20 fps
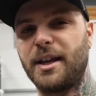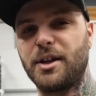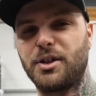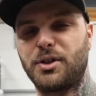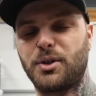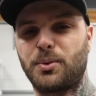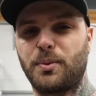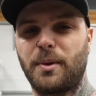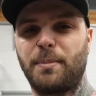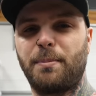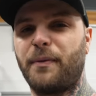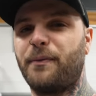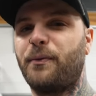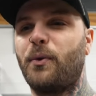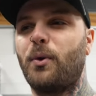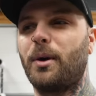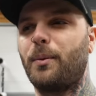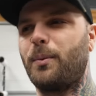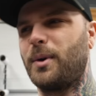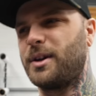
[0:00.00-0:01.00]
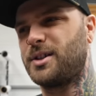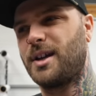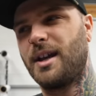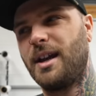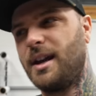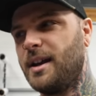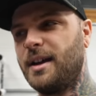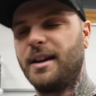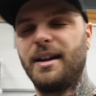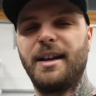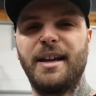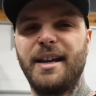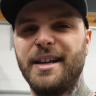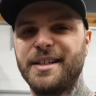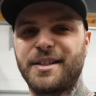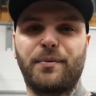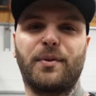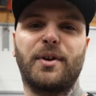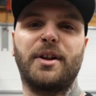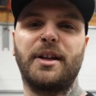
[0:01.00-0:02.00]
issues with before, which
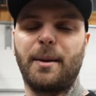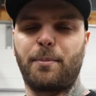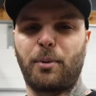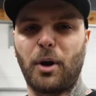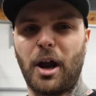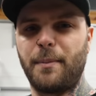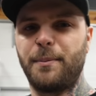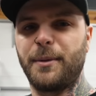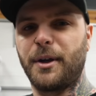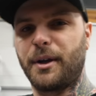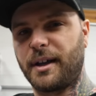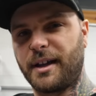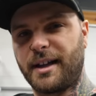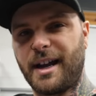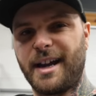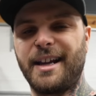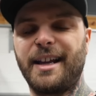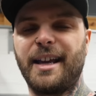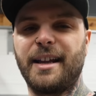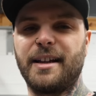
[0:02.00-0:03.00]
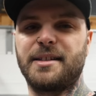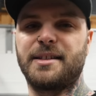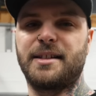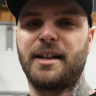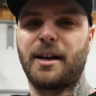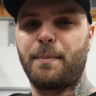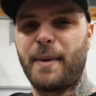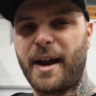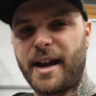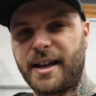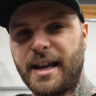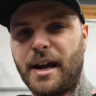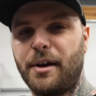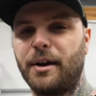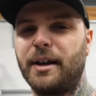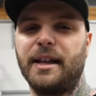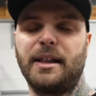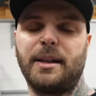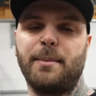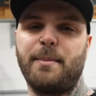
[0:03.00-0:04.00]
isn't really a problem. You can kind of get it stuck back down
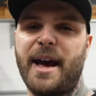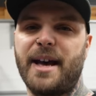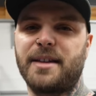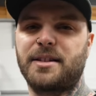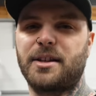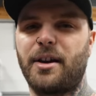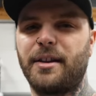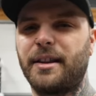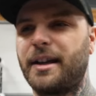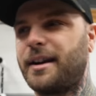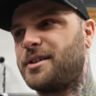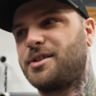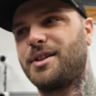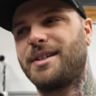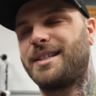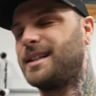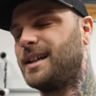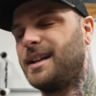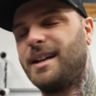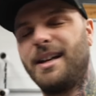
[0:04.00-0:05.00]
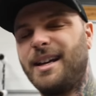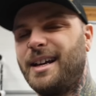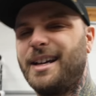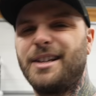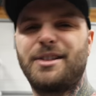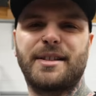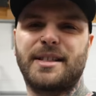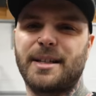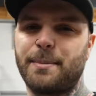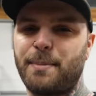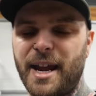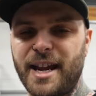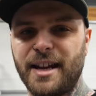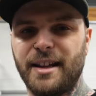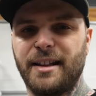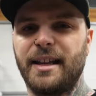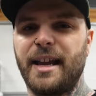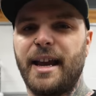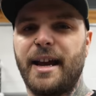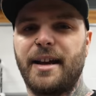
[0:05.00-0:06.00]
and get the mask on there. It's just, it's just a pain
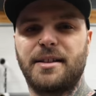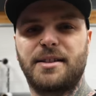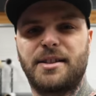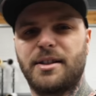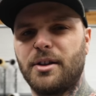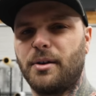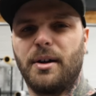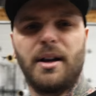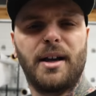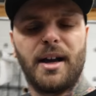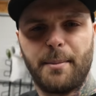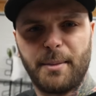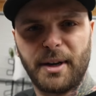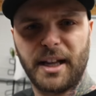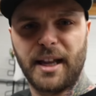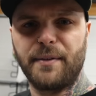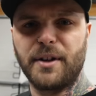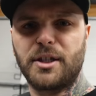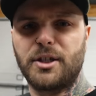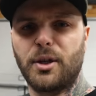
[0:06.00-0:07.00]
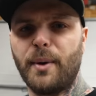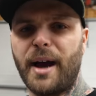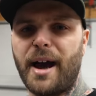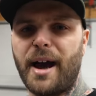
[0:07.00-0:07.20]
in the ass. So I'm gonna give it two